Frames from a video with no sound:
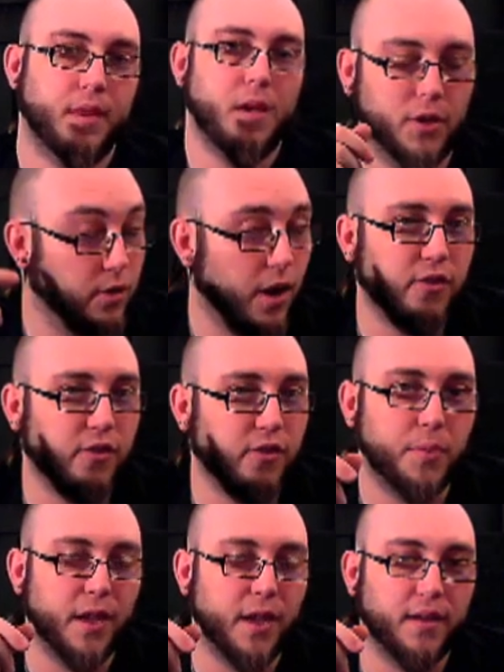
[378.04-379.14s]
You could
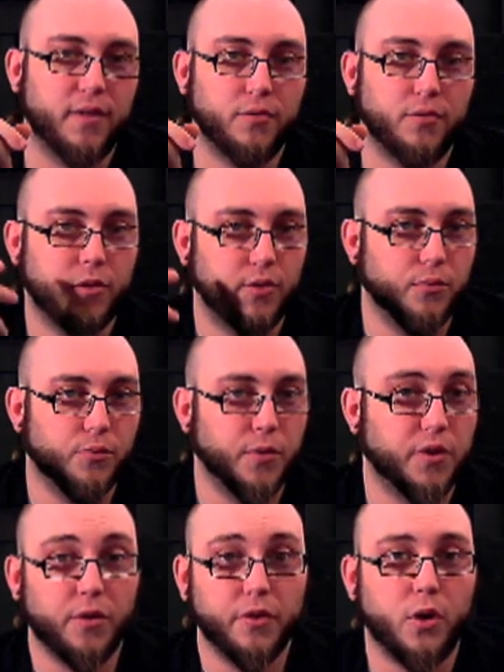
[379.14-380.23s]
also play a tone to
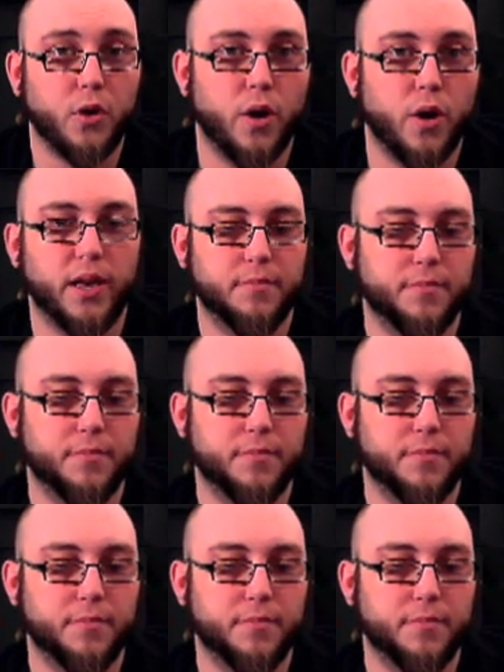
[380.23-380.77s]
return a coin.